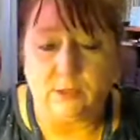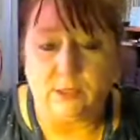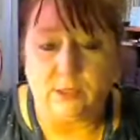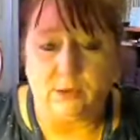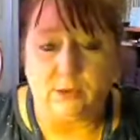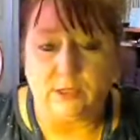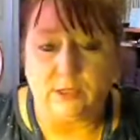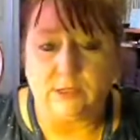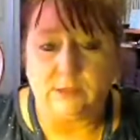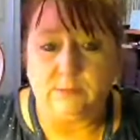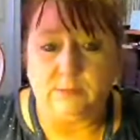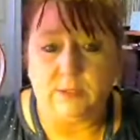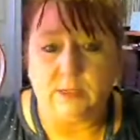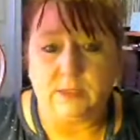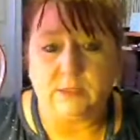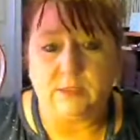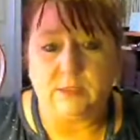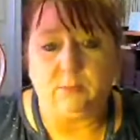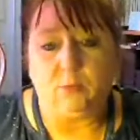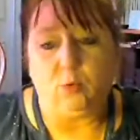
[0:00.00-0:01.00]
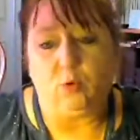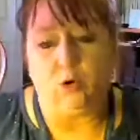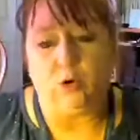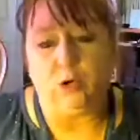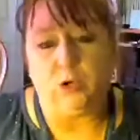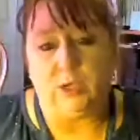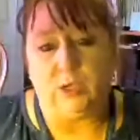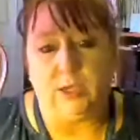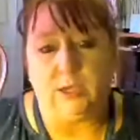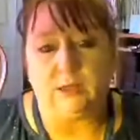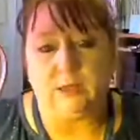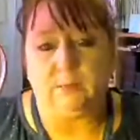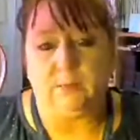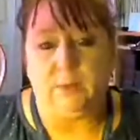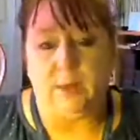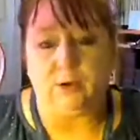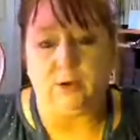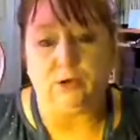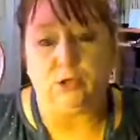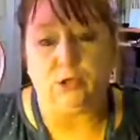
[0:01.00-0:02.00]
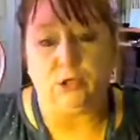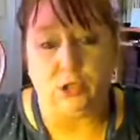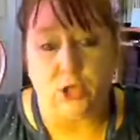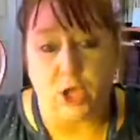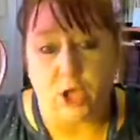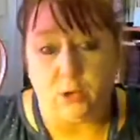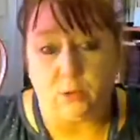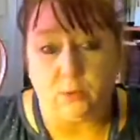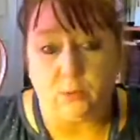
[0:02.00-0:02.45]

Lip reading: increased because the more you get, the better you show.